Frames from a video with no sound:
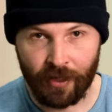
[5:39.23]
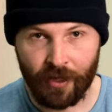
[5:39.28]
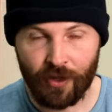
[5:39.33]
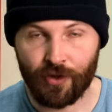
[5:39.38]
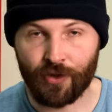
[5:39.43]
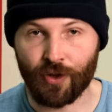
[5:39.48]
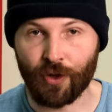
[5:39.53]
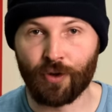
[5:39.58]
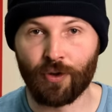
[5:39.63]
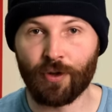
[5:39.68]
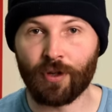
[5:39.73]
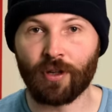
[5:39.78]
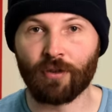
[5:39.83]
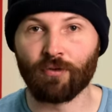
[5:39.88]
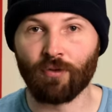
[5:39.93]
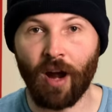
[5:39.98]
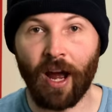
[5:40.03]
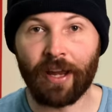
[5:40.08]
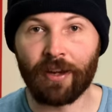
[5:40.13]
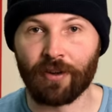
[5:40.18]
So you can
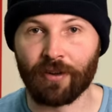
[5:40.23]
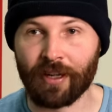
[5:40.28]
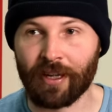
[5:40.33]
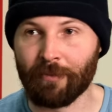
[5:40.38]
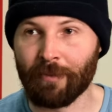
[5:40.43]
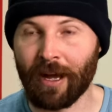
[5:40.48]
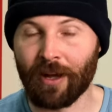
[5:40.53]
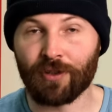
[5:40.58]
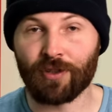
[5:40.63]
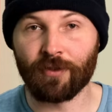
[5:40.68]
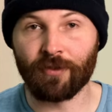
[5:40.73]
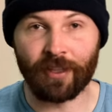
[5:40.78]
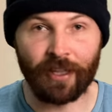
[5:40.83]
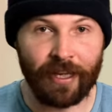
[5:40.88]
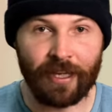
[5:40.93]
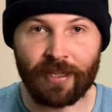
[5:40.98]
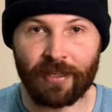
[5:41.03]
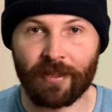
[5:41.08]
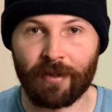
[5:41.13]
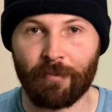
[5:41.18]
write your email to the
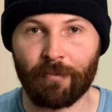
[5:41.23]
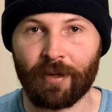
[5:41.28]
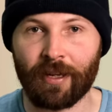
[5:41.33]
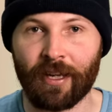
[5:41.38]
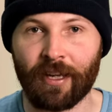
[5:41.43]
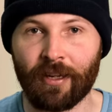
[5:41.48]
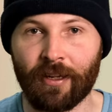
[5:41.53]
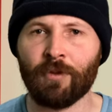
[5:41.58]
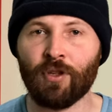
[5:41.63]
list MP.